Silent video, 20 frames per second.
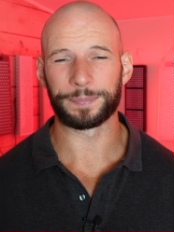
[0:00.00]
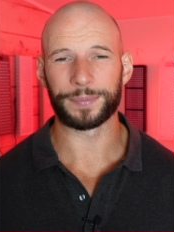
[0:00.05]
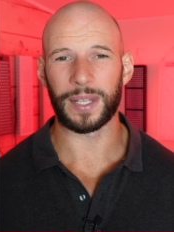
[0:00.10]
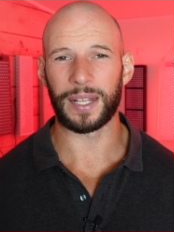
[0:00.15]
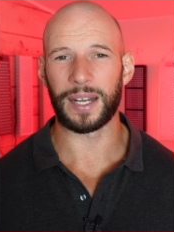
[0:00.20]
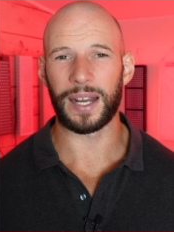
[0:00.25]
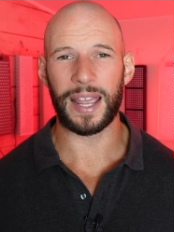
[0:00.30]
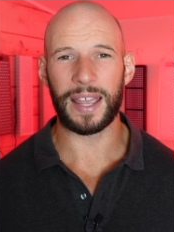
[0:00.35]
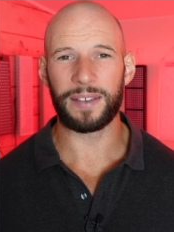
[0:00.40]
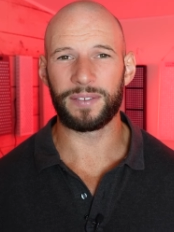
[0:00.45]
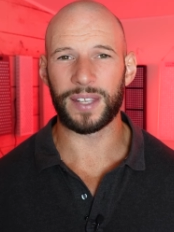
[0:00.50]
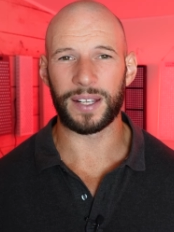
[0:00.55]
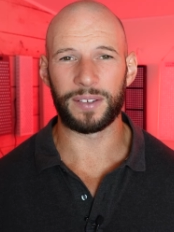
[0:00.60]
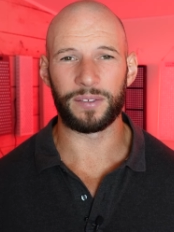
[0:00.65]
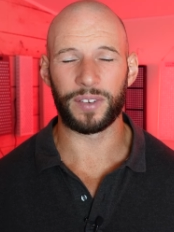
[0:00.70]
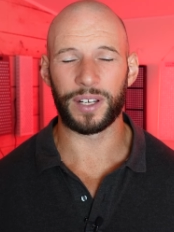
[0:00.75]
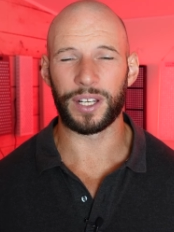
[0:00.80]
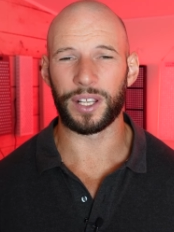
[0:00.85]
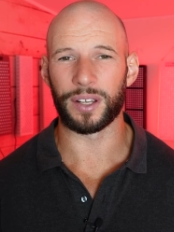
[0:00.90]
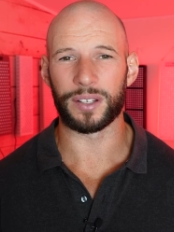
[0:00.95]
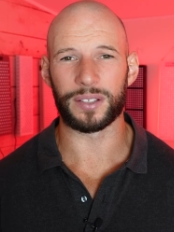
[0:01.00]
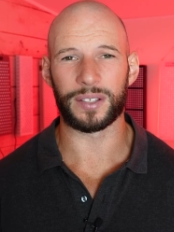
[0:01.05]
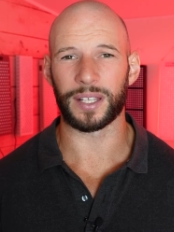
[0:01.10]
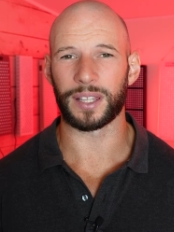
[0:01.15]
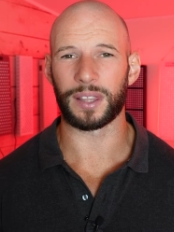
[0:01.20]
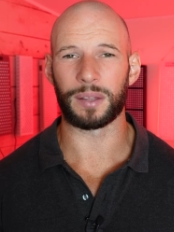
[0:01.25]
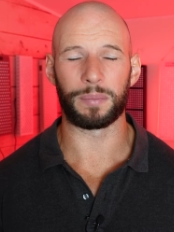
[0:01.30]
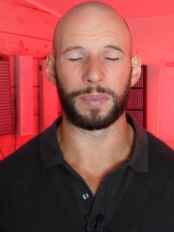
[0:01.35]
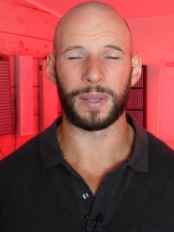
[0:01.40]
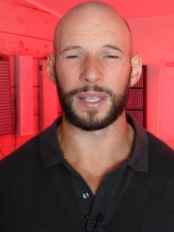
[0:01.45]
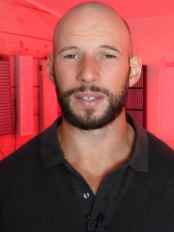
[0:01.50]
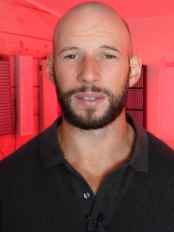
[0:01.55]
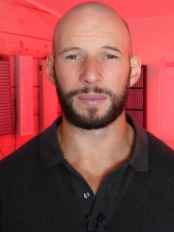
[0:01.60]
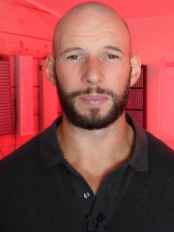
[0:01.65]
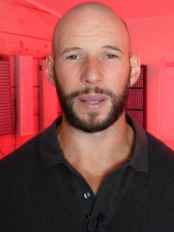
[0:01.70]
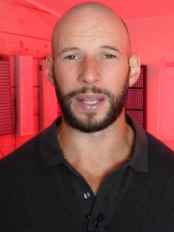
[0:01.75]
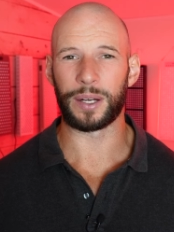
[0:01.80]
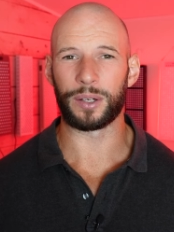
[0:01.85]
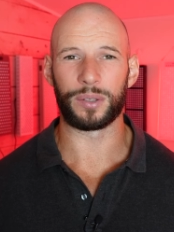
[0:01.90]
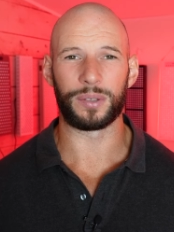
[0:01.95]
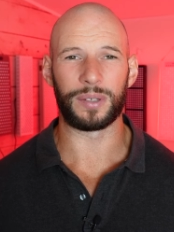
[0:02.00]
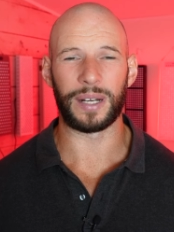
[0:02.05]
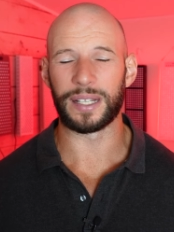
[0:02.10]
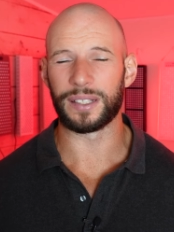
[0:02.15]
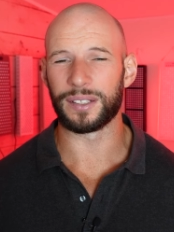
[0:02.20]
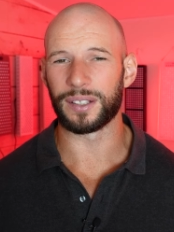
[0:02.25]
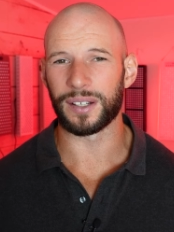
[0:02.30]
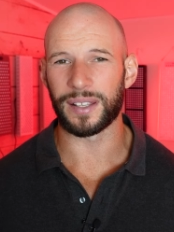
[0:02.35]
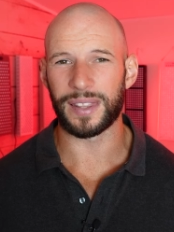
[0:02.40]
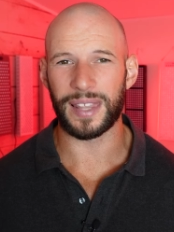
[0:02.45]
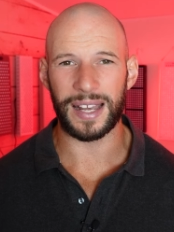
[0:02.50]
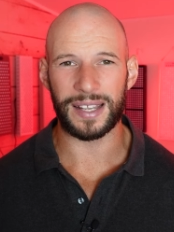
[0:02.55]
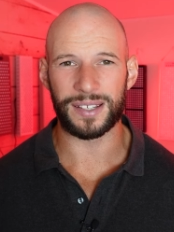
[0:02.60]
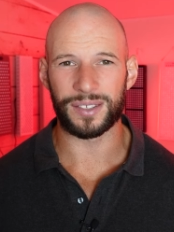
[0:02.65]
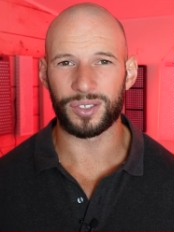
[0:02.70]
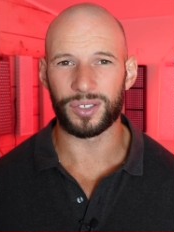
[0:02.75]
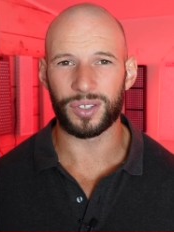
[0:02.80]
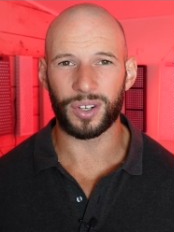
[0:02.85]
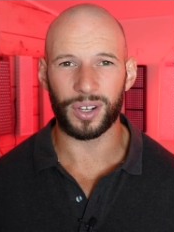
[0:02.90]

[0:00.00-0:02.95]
And I have done videos like the best panel under a thousand